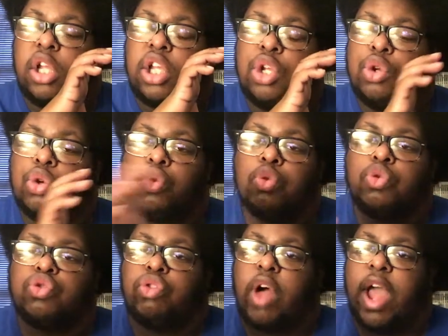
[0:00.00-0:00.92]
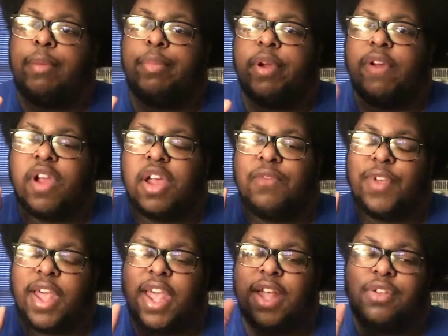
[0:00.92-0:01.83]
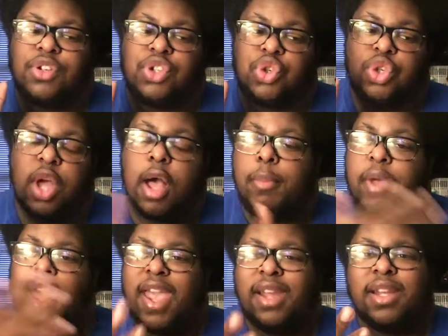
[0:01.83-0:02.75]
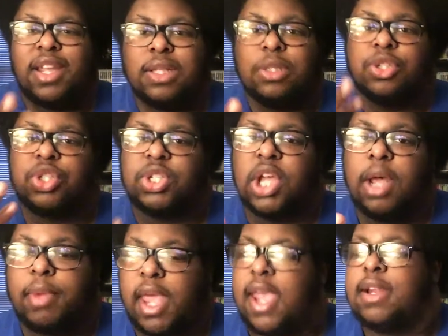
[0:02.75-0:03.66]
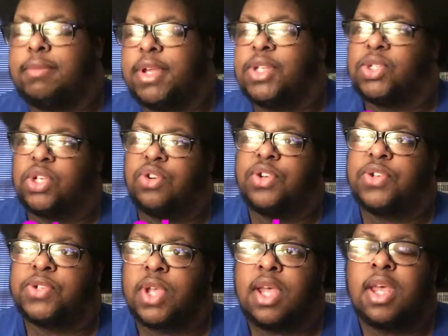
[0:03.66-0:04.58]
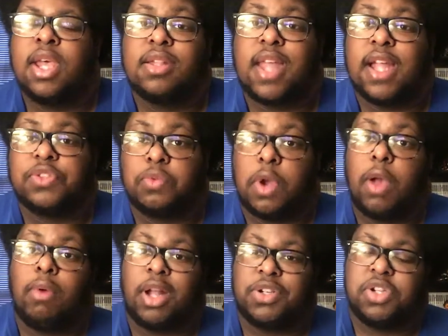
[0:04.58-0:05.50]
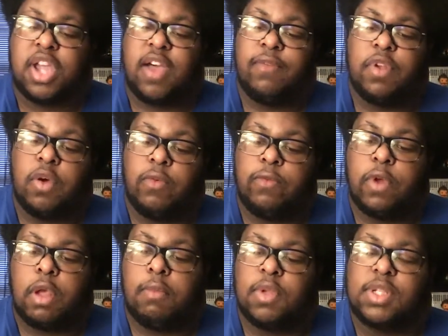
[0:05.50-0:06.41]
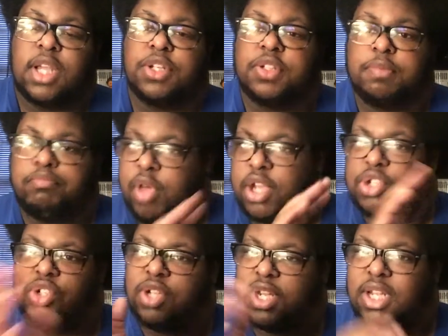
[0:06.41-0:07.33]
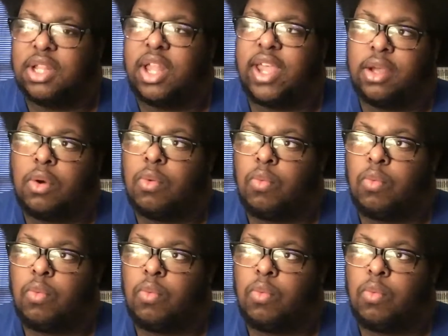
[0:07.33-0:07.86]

huge library of English dub and English sub anime series. That's where I watched Death Note from. Was I just binged it in like